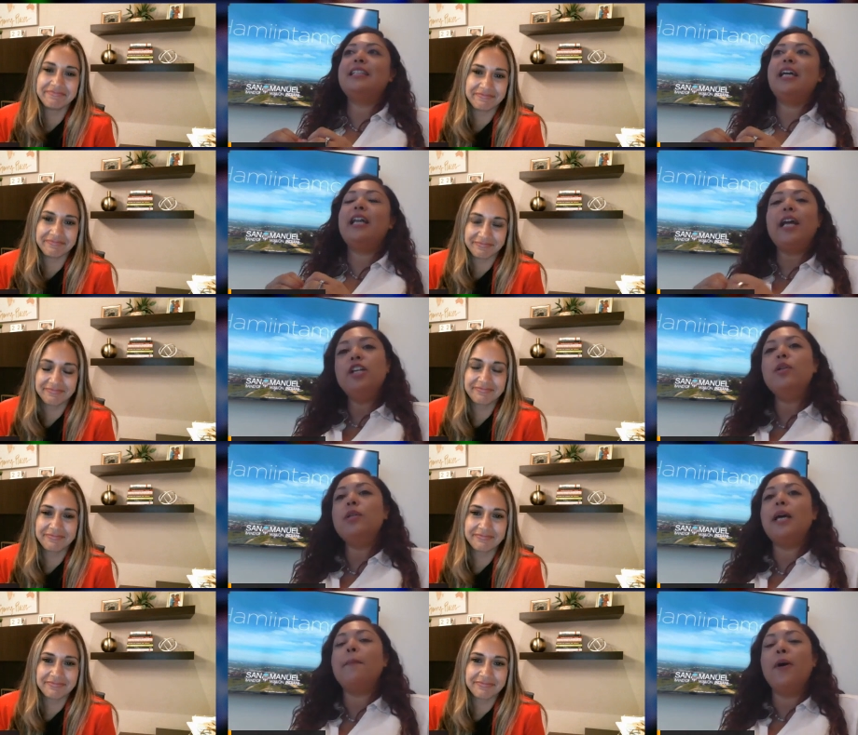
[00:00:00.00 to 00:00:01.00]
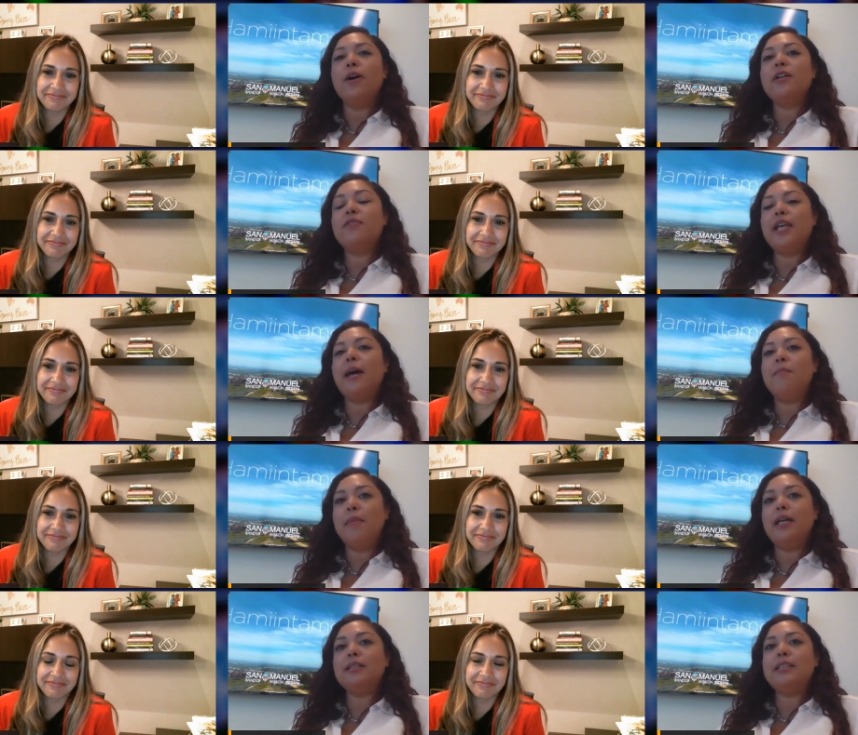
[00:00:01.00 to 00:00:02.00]
Speaker 1: and I knew that part of that
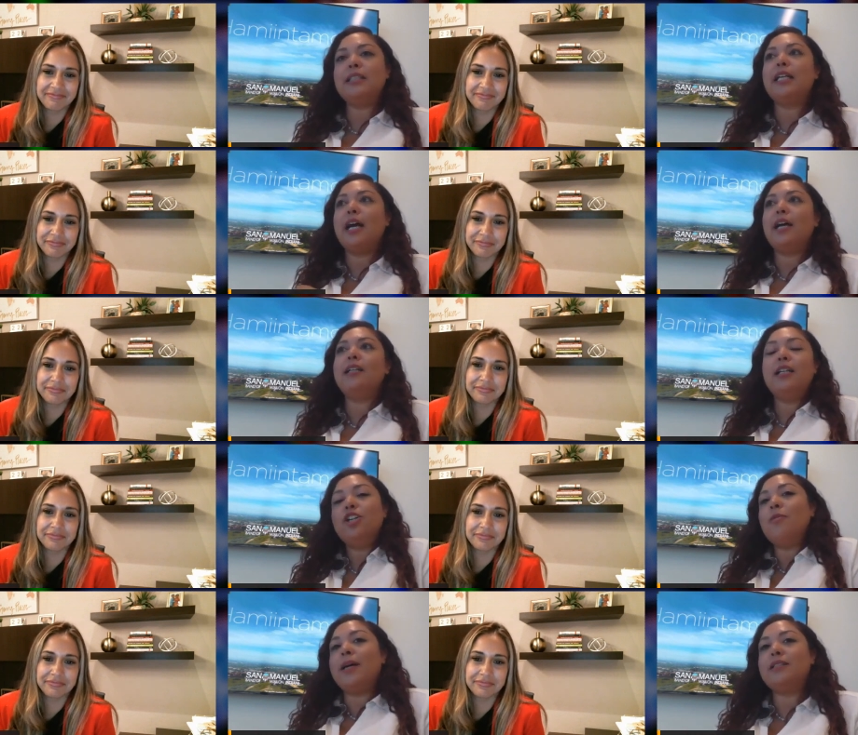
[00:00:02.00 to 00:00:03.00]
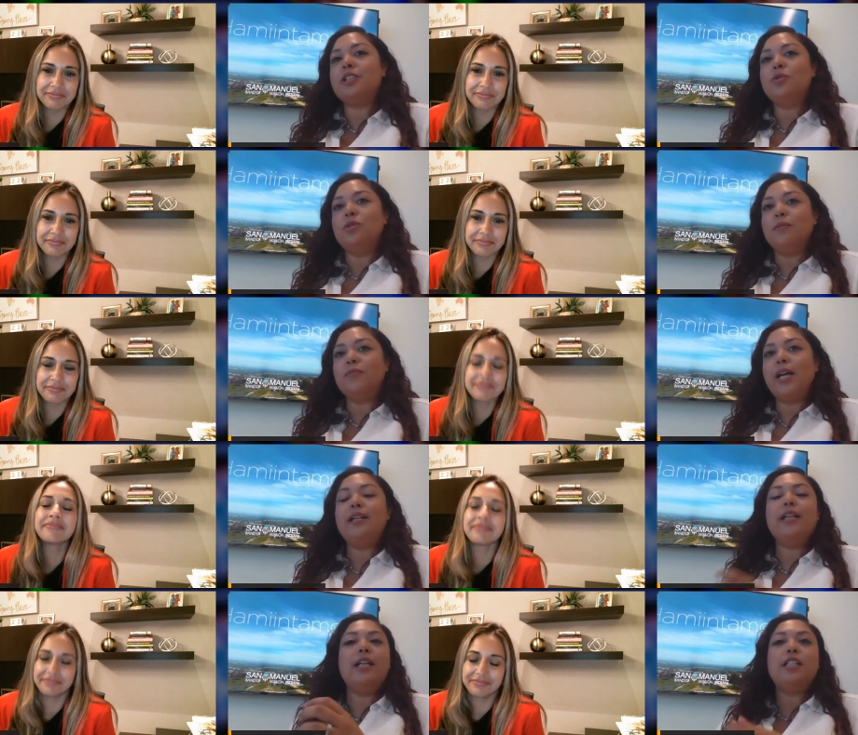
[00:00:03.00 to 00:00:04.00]
meant that I needed to go back to school. I
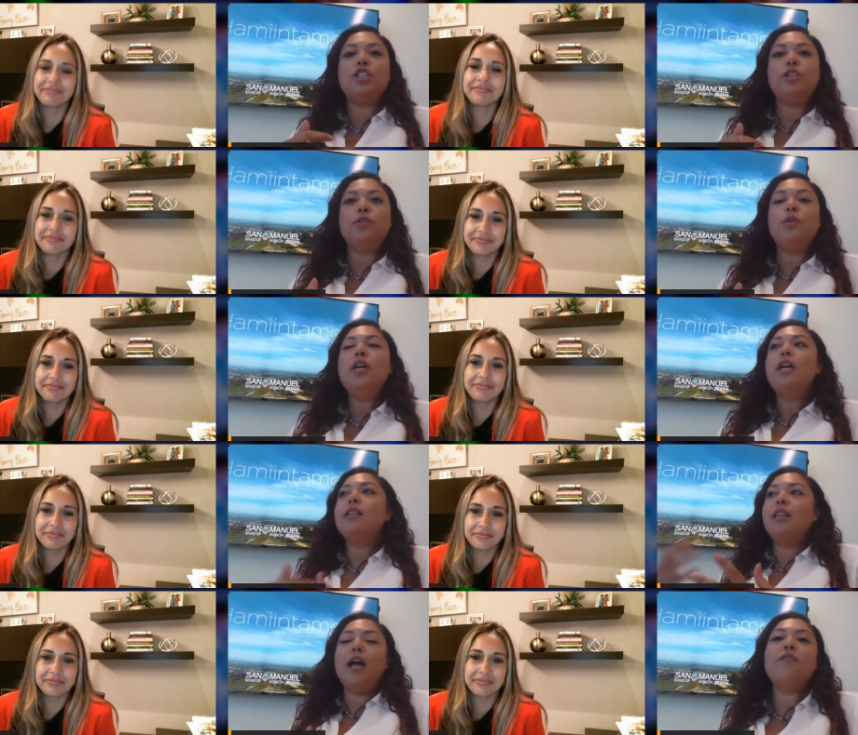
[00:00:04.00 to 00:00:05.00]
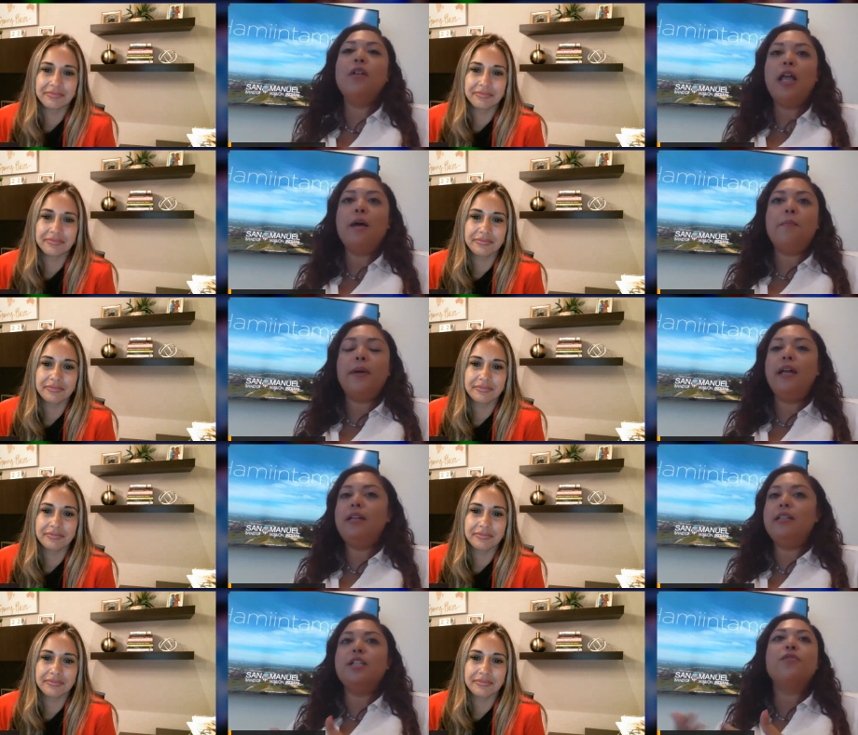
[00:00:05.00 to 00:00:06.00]
needed to level up
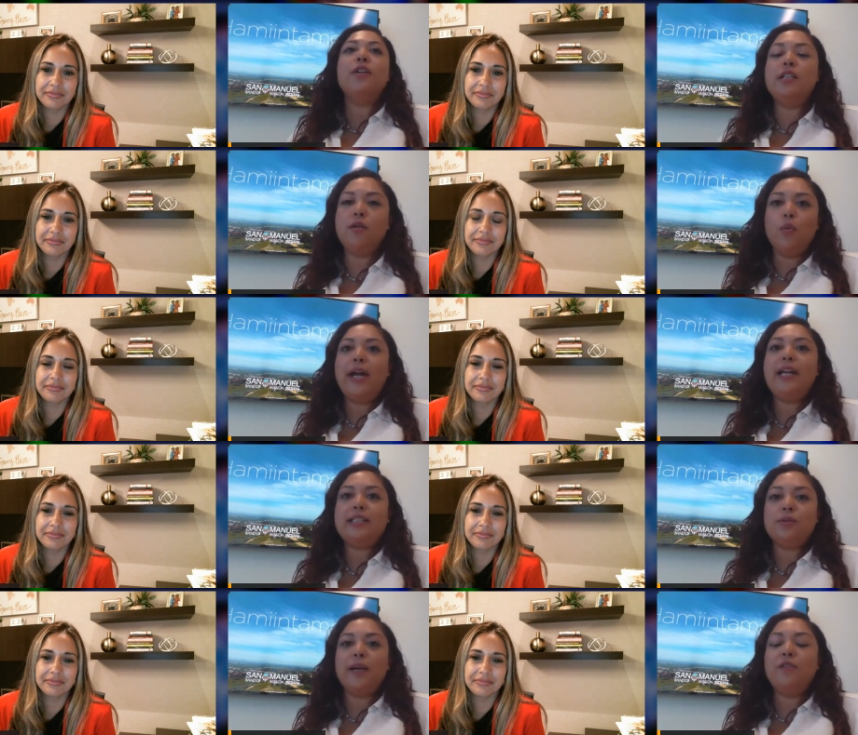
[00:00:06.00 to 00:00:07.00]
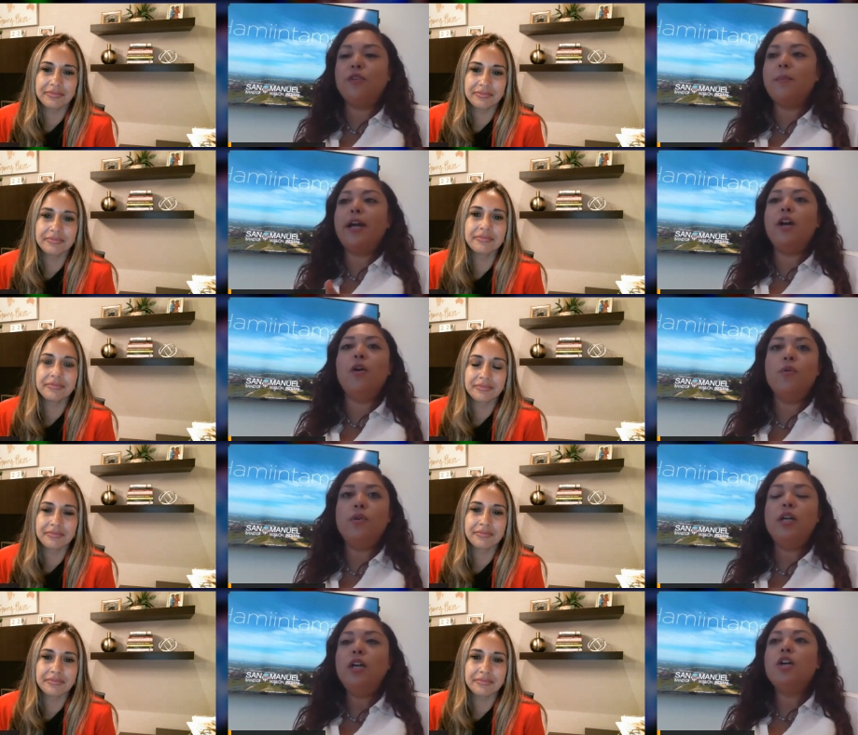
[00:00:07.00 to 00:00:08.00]
in different ways, right? For my
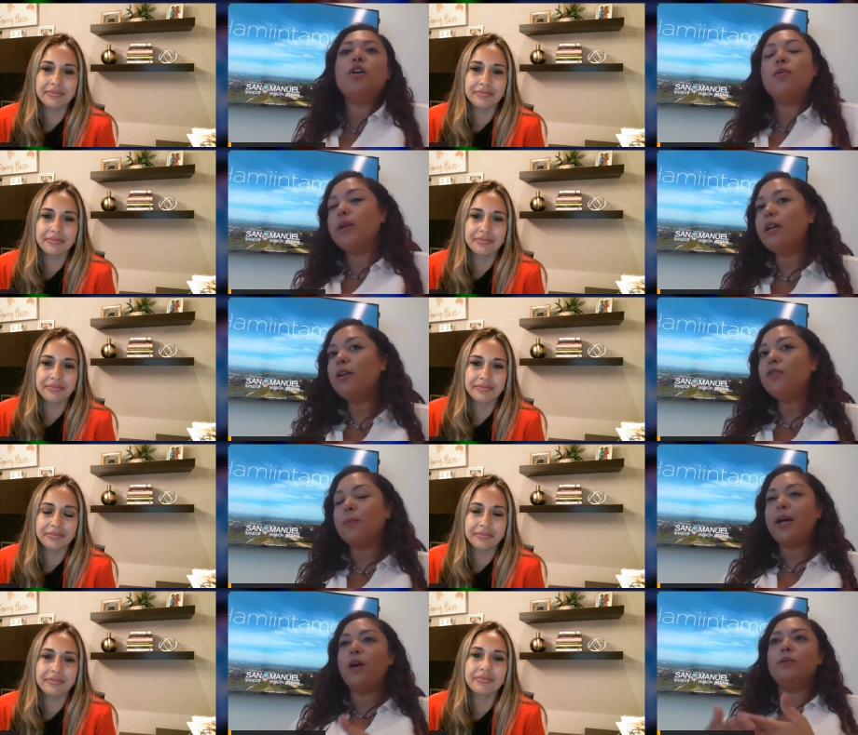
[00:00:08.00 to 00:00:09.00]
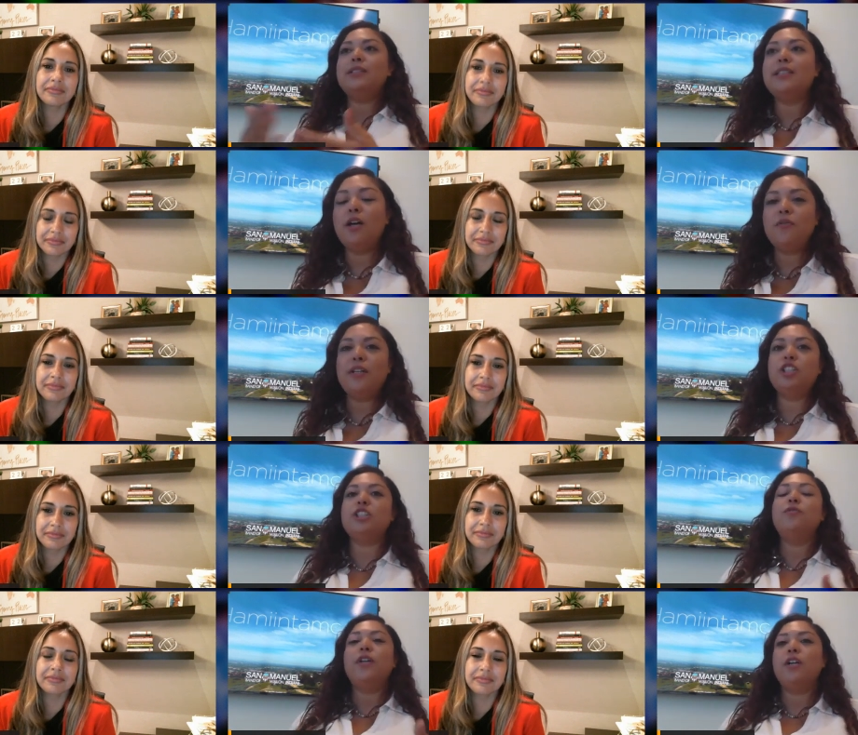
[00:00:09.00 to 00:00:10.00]
own career, for my own self, and
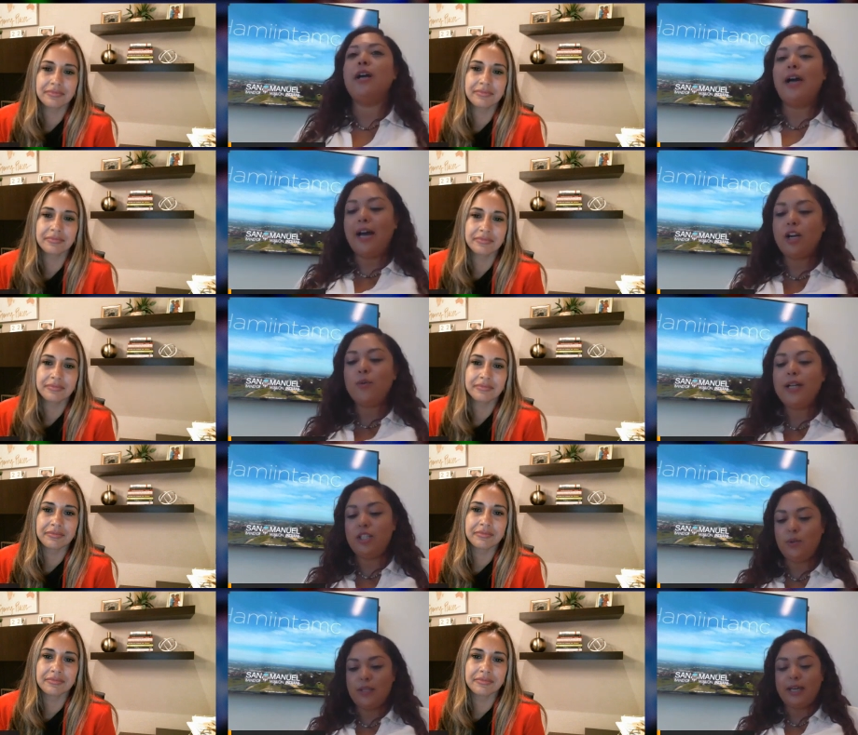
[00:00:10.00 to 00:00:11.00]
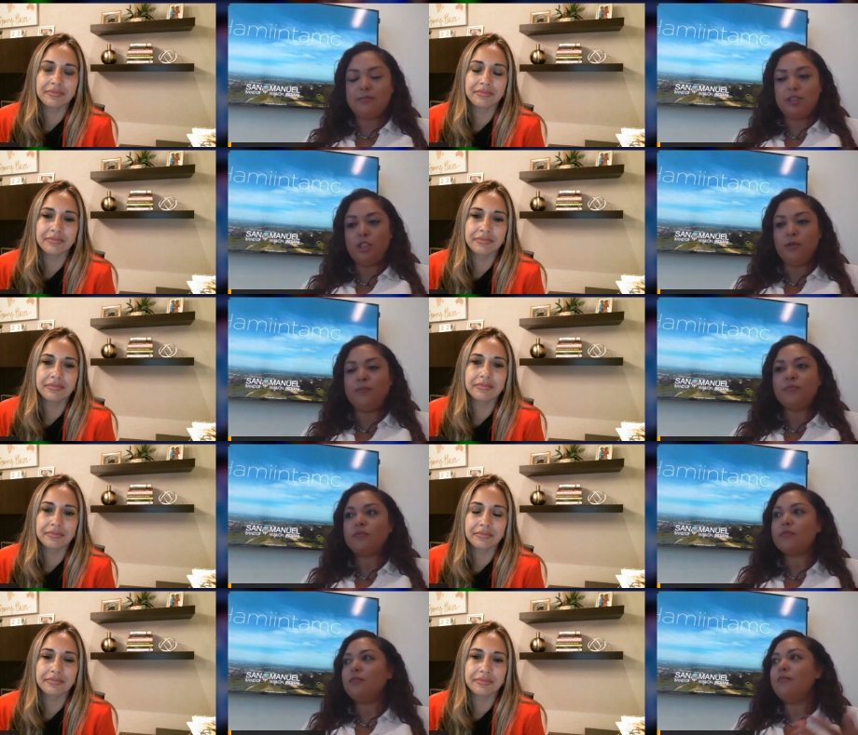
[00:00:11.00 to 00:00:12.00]
just figure out how do I do that. So
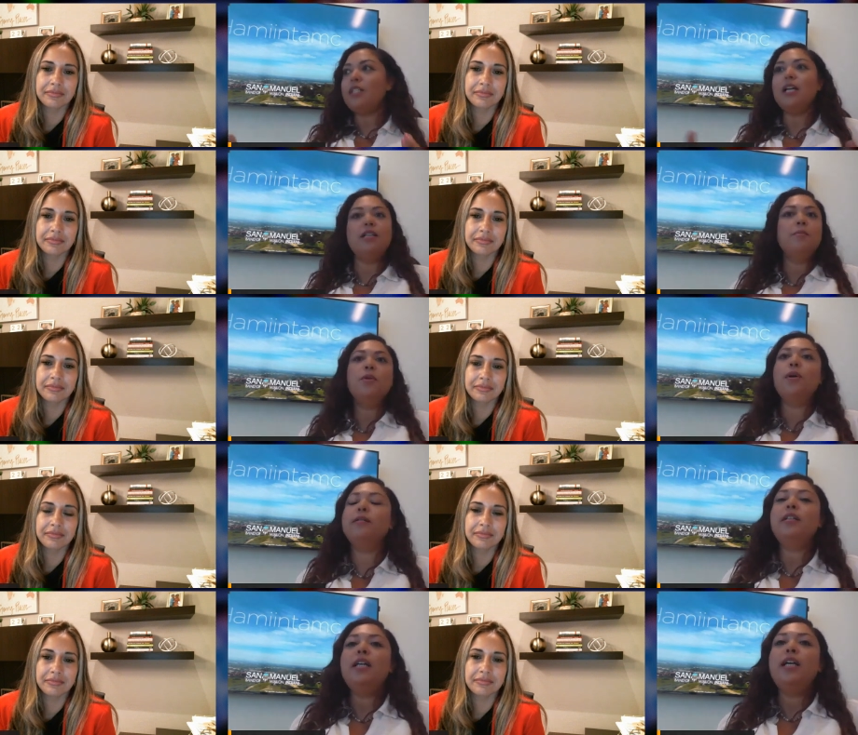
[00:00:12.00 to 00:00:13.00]
number one,